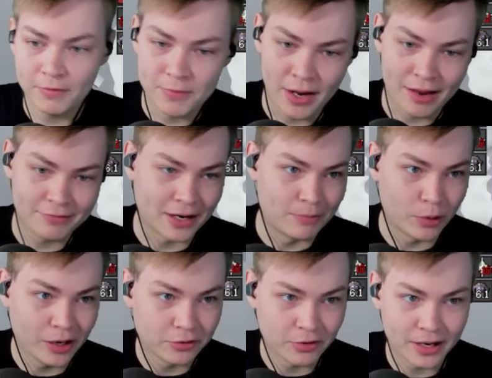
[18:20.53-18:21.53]
if you have it, I'm
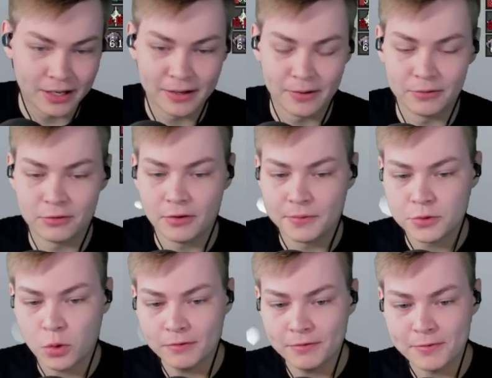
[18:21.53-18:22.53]
wearing Dragon Arrows.
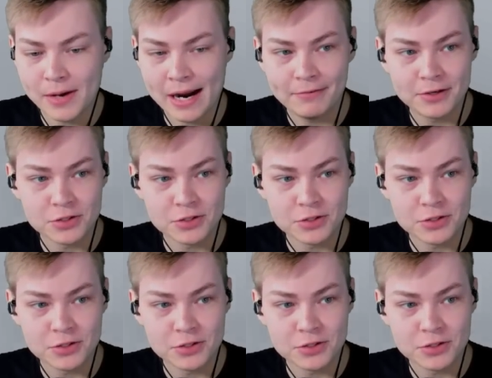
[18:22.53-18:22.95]
Torv, if you have it,